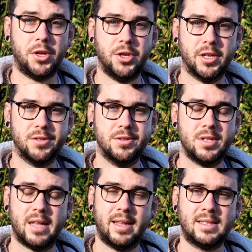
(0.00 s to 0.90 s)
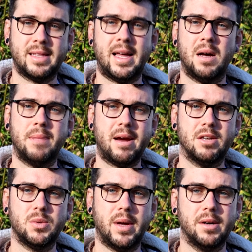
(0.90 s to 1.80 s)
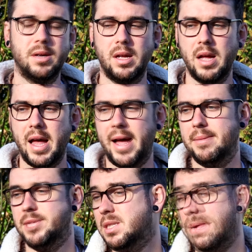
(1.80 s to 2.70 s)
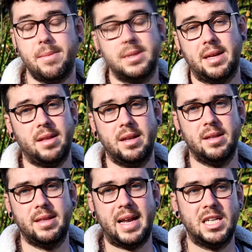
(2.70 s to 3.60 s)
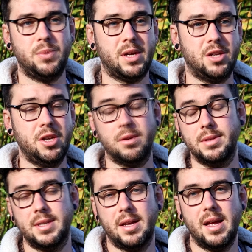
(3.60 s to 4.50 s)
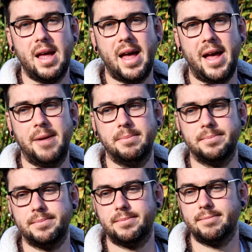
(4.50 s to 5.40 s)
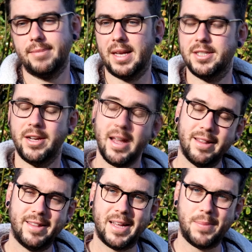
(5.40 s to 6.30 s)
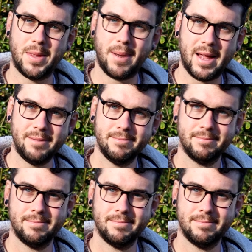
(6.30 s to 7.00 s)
onions and things like that up there as well, just to make the most out of the land we can use. So yeah, that would be the plan.